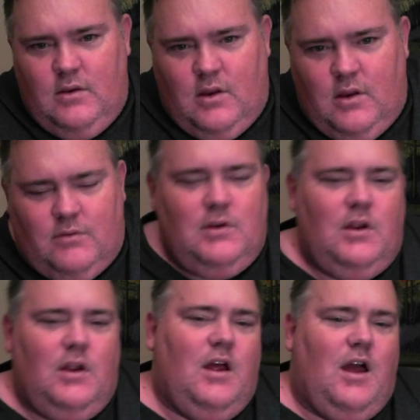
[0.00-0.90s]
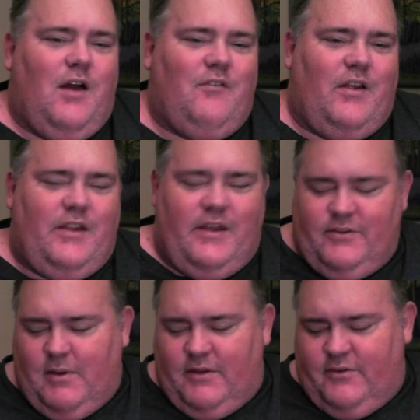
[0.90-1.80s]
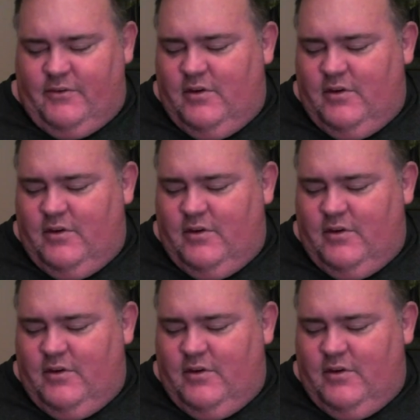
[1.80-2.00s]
No, I'm not taking sponsors.